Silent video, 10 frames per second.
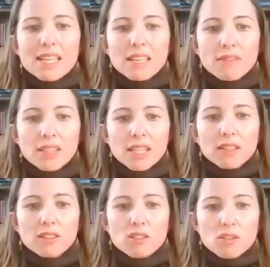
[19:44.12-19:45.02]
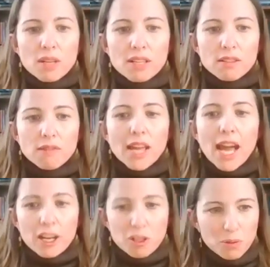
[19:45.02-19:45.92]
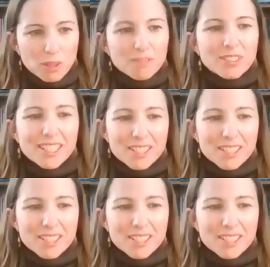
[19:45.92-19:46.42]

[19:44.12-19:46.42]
given the constraints of the actual, right?